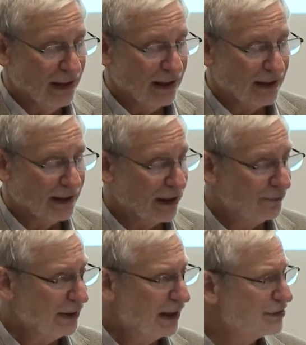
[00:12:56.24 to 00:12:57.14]
I've
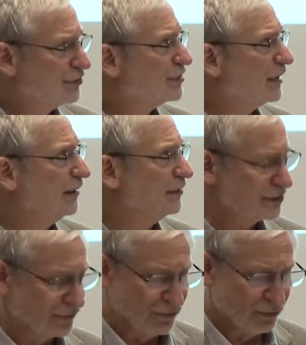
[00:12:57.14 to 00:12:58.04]
been asked to say
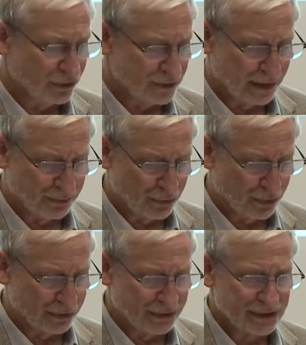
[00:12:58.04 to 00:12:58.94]
just a few words about
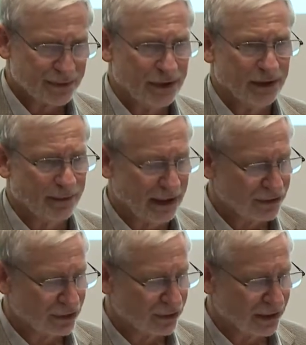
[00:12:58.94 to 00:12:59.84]
parole, and this has been a
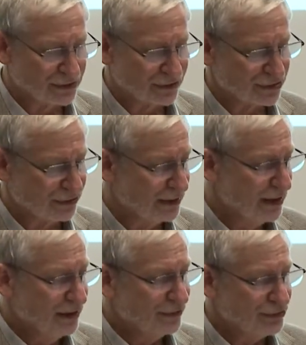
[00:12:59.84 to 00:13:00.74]
major crisis, and
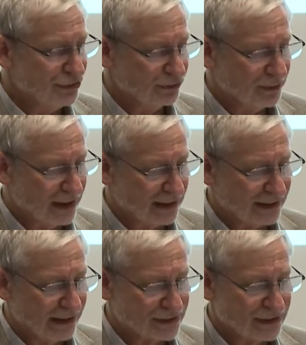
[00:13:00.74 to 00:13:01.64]
the Jill Meagher
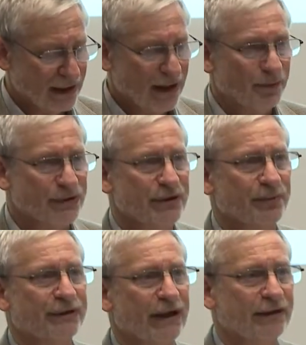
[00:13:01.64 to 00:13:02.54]
case
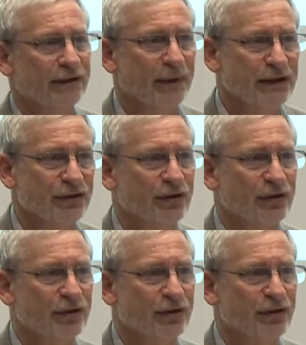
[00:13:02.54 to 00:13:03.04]
precipitated a major